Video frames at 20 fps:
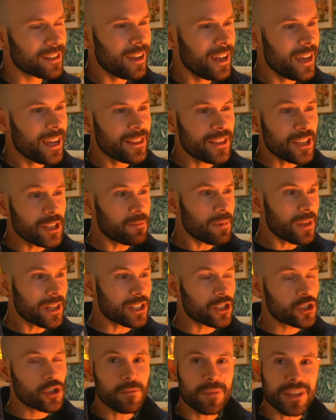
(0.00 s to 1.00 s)
this
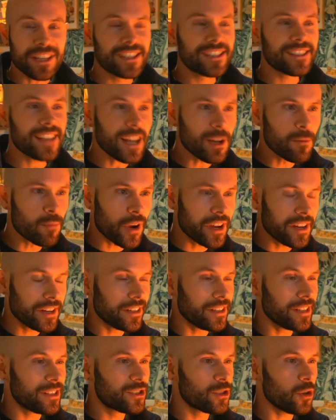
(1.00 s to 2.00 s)
building should be
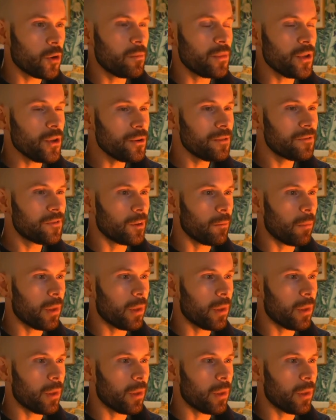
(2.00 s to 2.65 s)
celebrated. It's so beautiful,